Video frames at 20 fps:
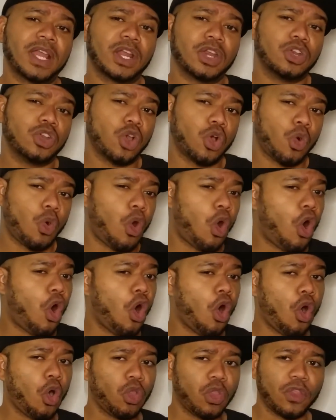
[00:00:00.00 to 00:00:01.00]
know
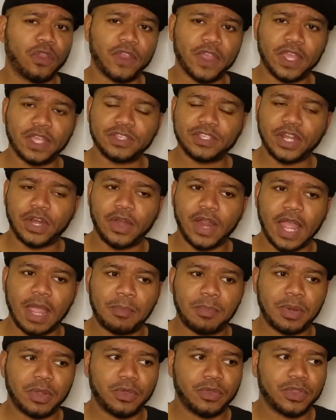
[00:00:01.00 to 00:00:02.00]
all the things that are
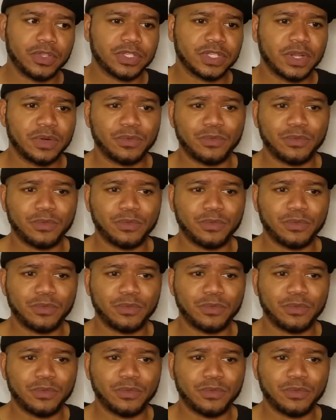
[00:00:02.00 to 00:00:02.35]
happening on this thing